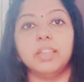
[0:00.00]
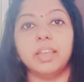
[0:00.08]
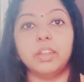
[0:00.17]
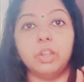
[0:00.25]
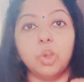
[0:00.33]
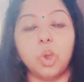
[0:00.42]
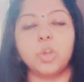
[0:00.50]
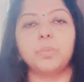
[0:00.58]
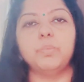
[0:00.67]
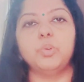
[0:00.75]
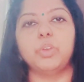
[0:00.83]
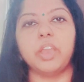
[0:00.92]
That
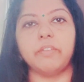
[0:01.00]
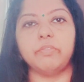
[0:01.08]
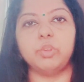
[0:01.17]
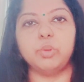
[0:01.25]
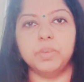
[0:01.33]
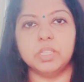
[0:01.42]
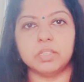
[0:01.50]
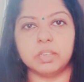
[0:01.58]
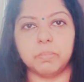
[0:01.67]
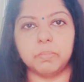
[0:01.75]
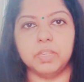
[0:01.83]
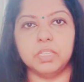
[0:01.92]
logbook have to be
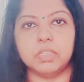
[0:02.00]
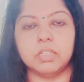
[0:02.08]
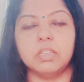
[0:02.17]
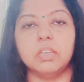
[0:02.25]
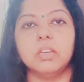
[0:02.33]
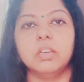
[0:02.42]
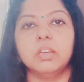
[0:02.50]
submitted.